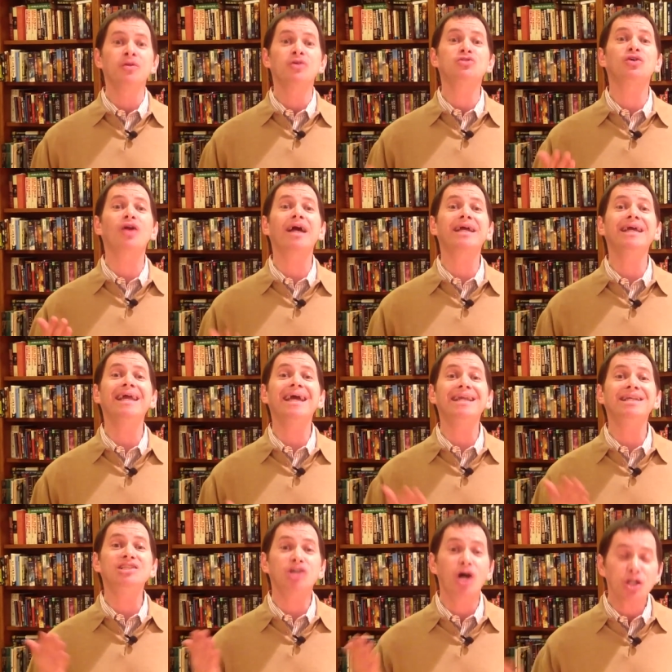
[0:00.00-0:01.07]
so that I can get
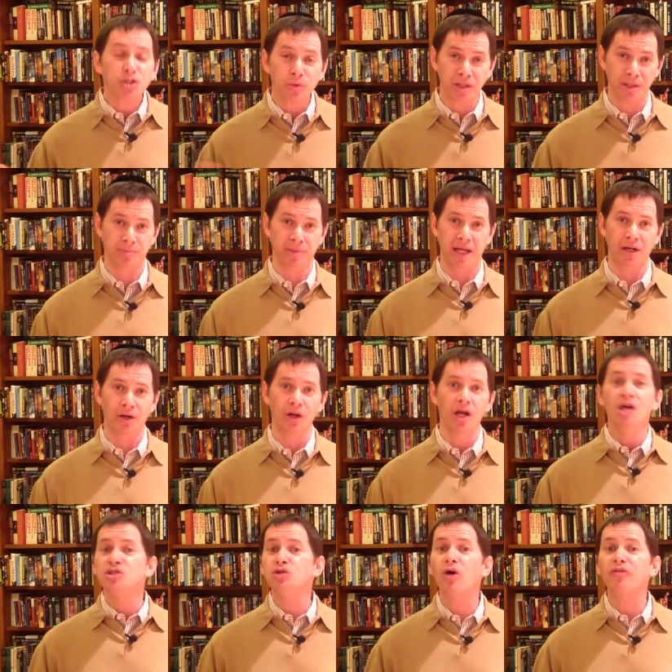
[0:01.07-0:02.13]
in touch with him later
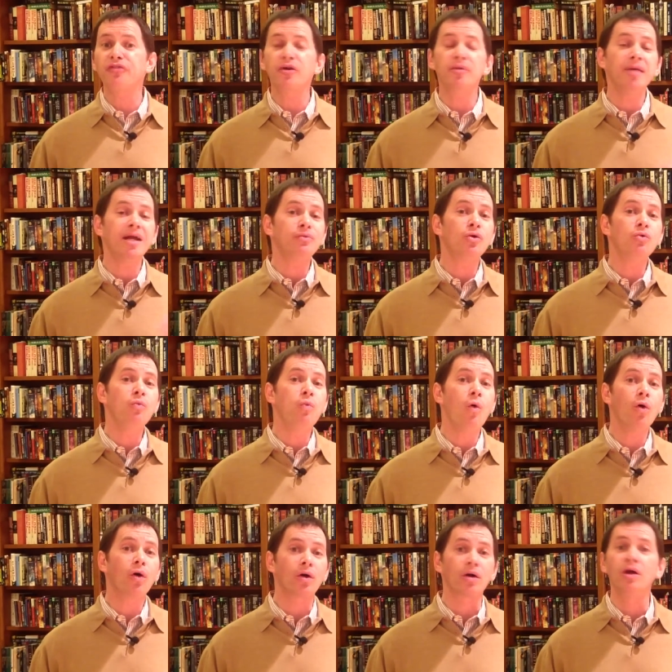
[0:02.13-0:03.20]
to offer him a
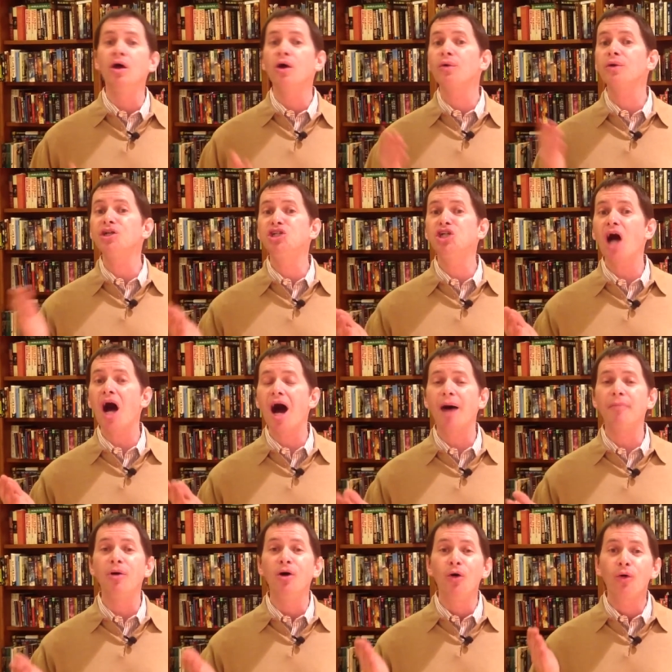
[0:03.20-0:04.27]
reward or a
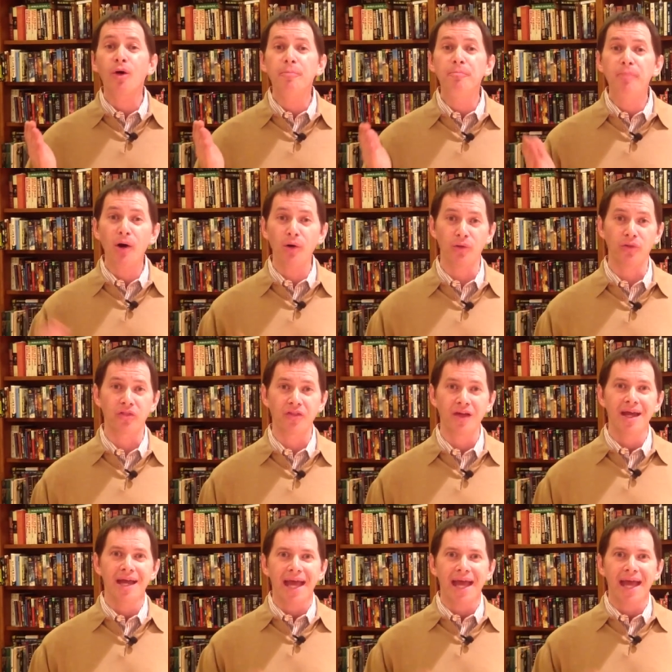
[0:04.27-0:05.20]
job or both.